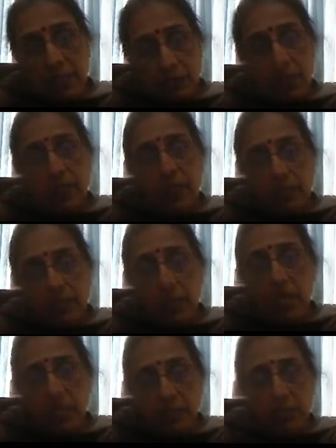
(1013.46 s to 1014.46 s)
with every
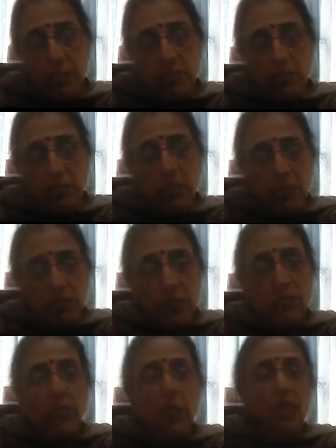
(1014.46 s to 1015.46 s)
iteration.
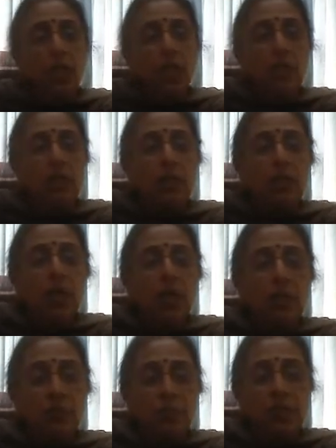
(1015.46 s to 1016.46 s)
Okay.
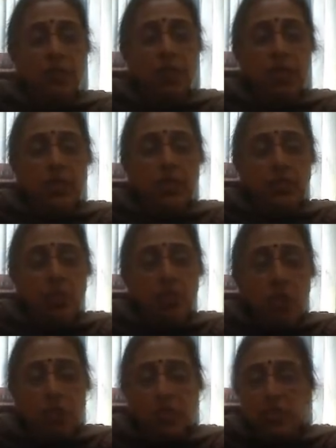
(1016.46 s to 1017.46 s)
Now, but then
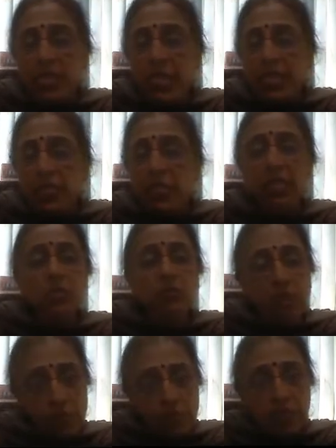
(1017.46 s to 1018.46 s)
your zj's
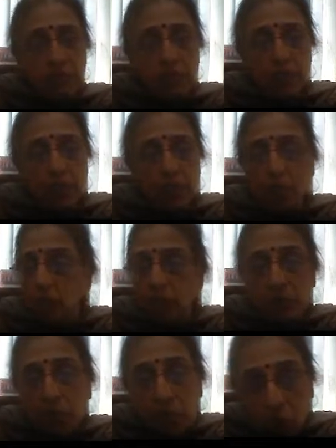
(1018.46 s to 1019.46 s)
will be different now.
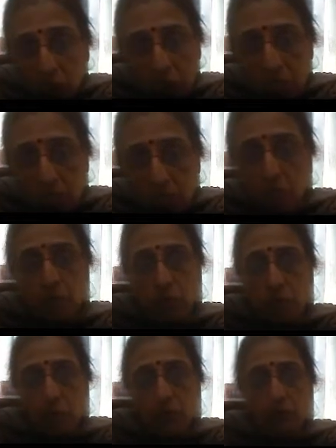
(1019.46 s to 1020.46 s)
They will not be 0
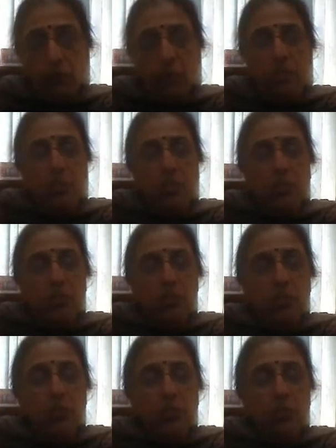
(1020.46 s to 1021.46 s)
now. See, this
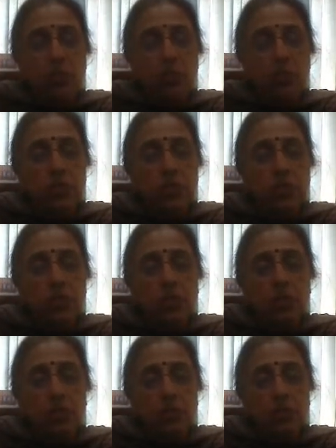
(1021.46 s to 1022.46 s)
will be what?
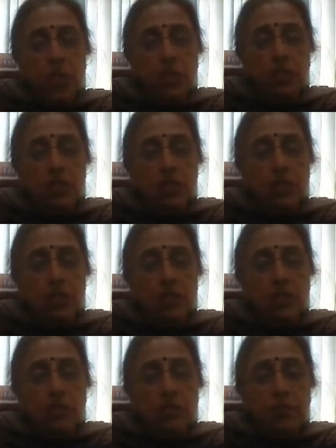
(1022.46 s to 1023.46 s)
Minus 6n.